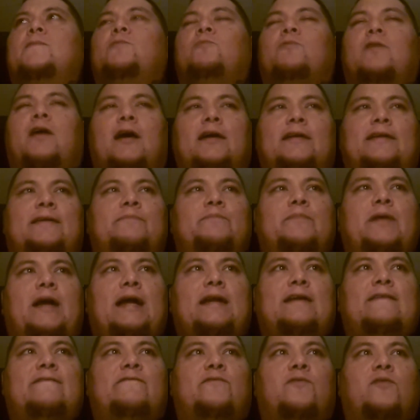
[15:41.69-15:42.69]
rocking
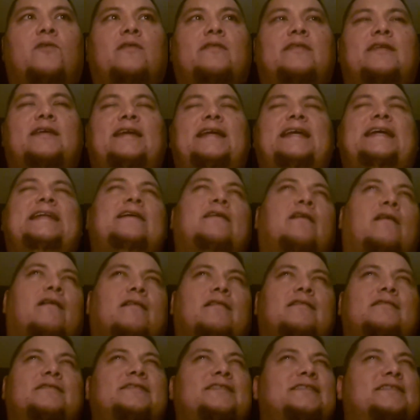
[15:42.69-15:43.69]
back and forth, eating
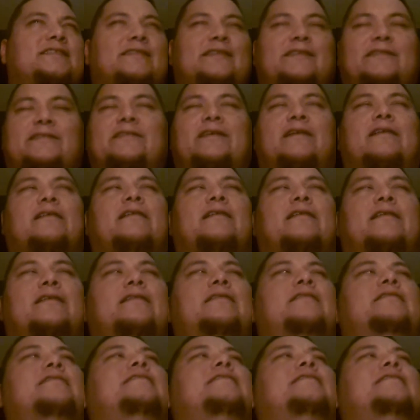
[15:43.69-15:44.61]
oranges in the dark.